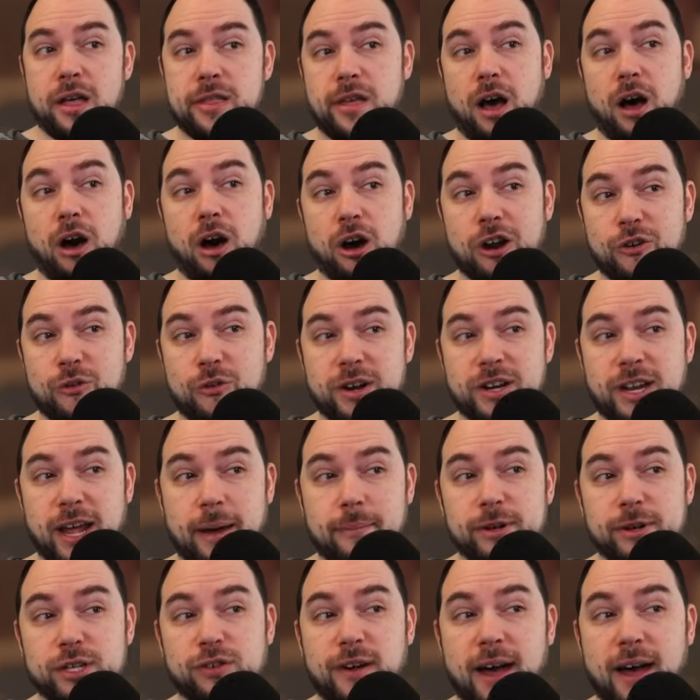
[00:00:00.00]
100
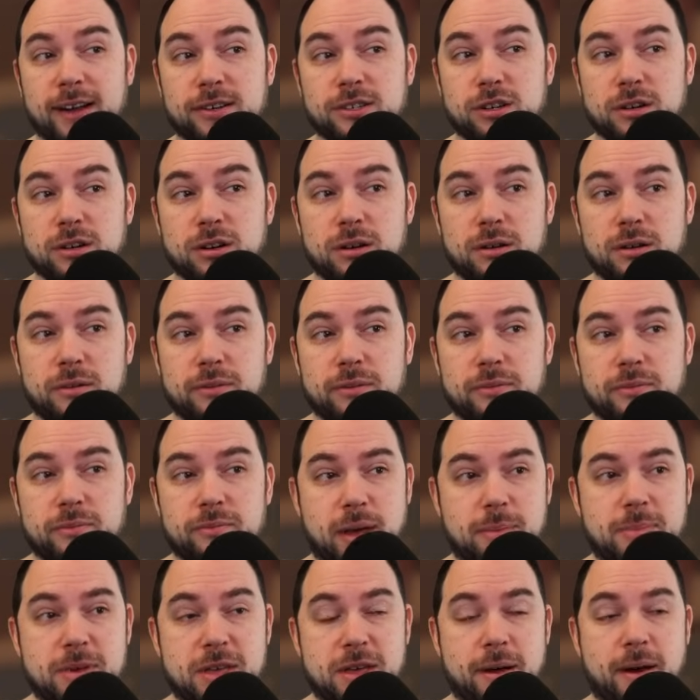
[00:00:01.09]
damage factor,
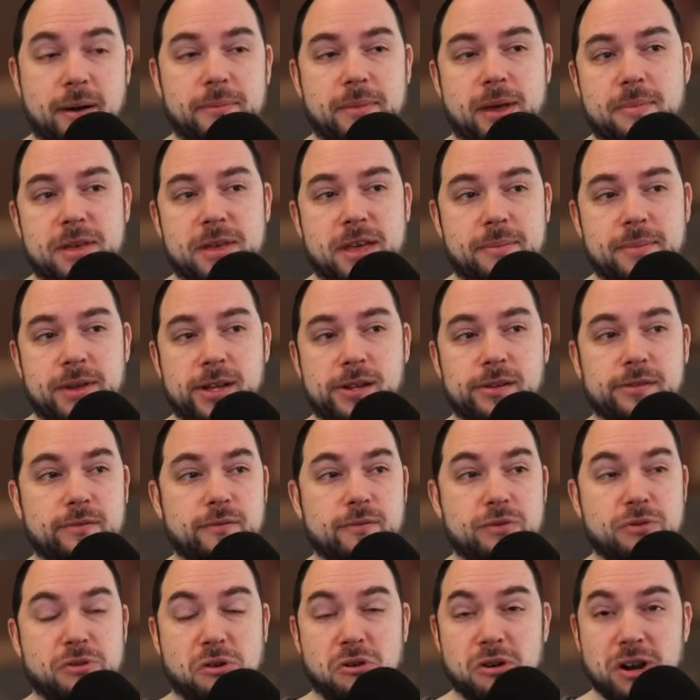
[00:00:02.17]
maybe I mean
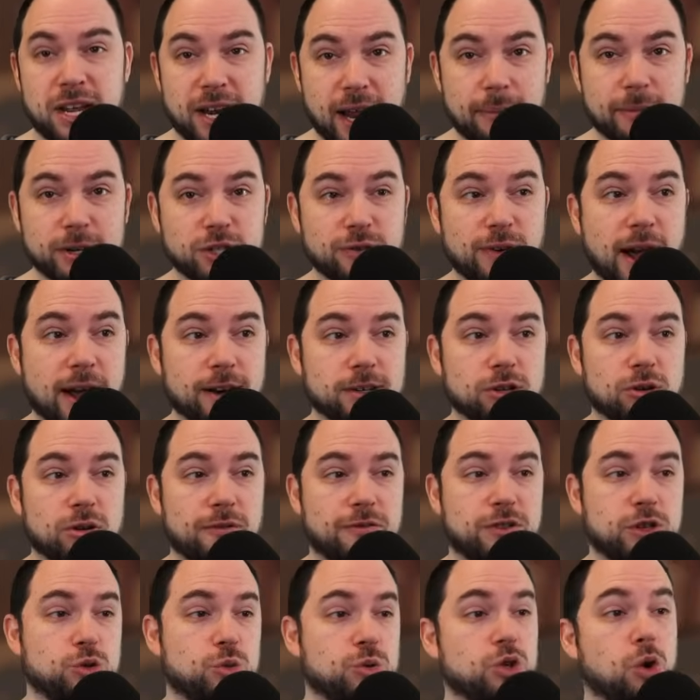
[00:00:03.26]
30 damage factor
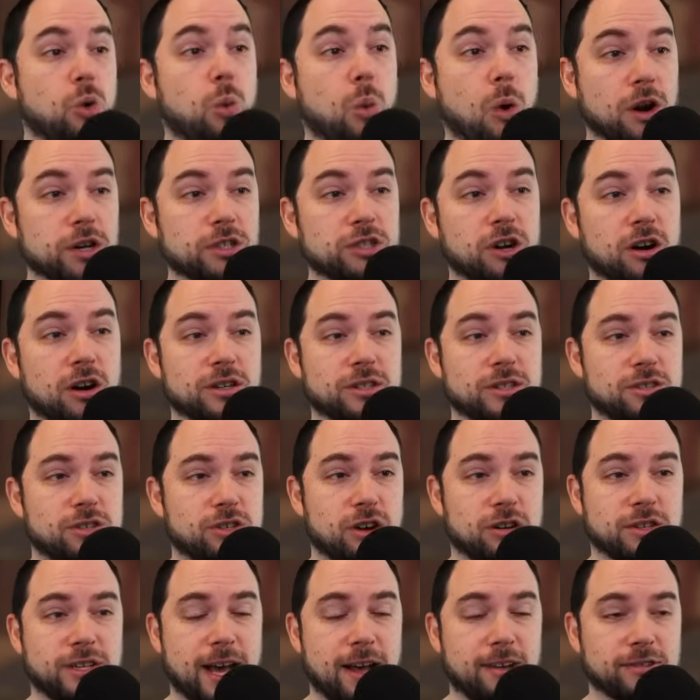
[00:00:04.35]
if this was a
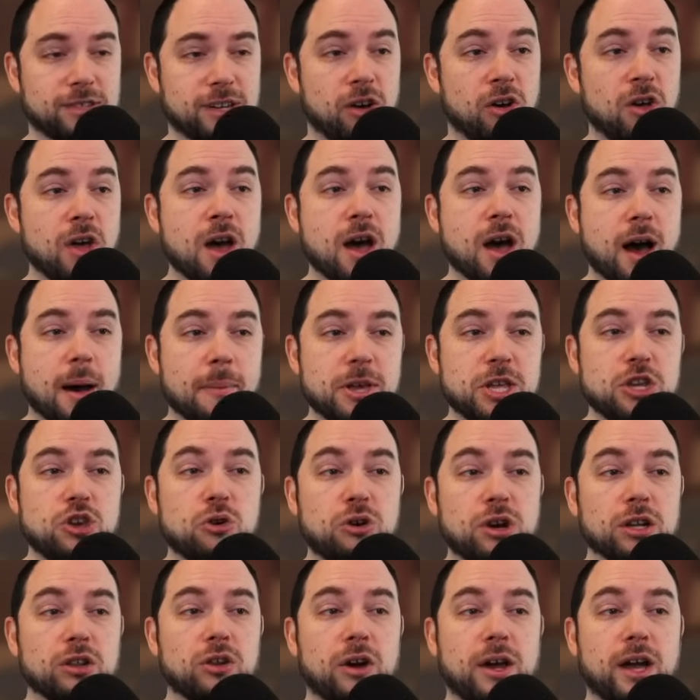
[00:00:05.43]
1-star talent skill. I mean, you
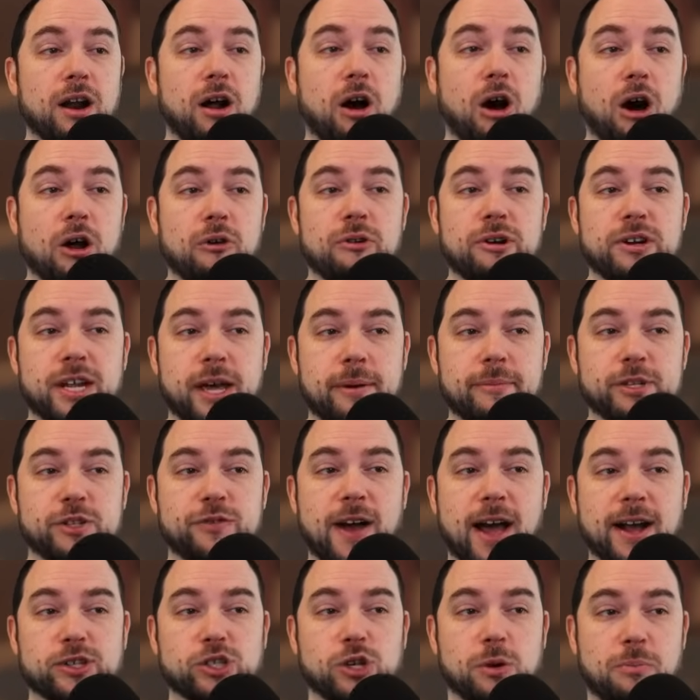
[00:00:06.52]
could look at 100 damage
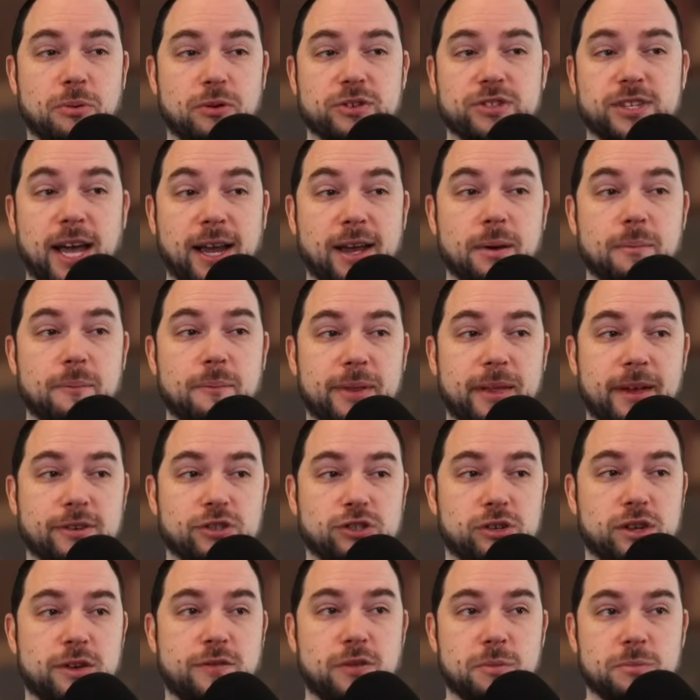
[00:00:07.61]
factor per second
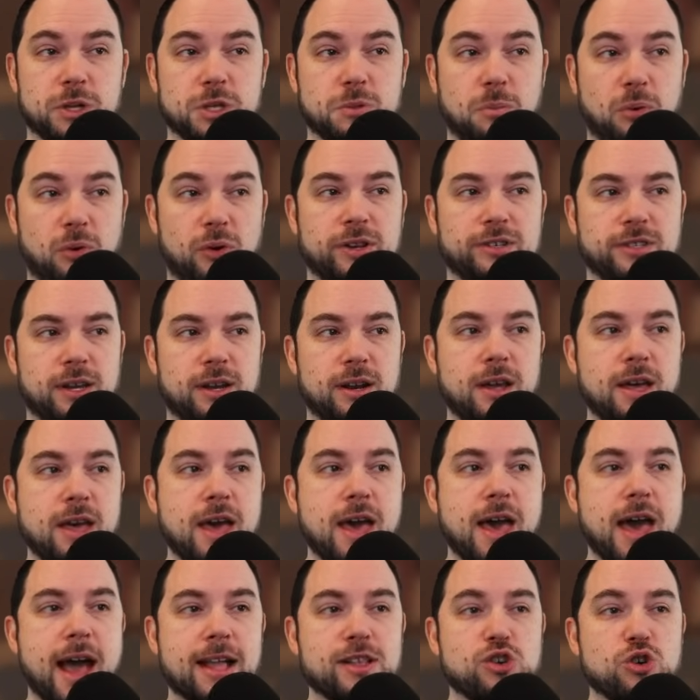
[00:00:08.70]
potentially from this poison,
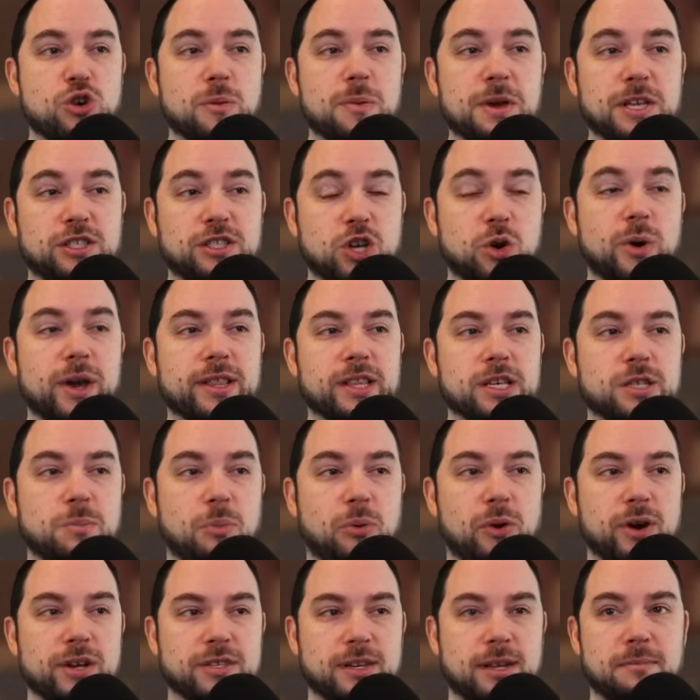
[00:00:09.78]
and you could be doing this
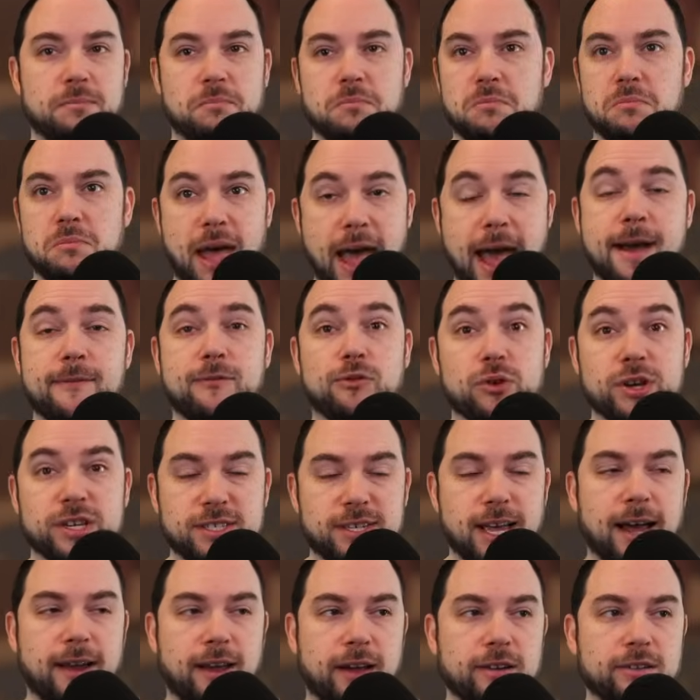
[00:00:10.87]
poison every
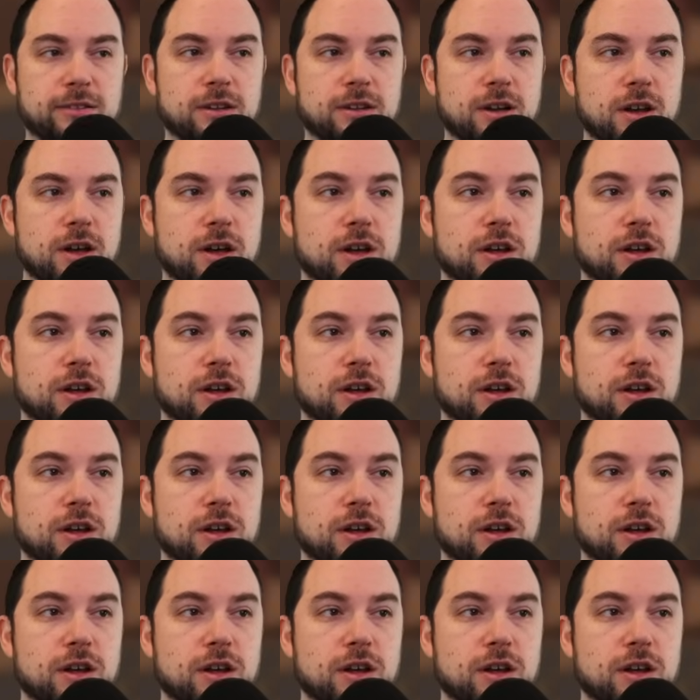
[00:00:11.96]
second.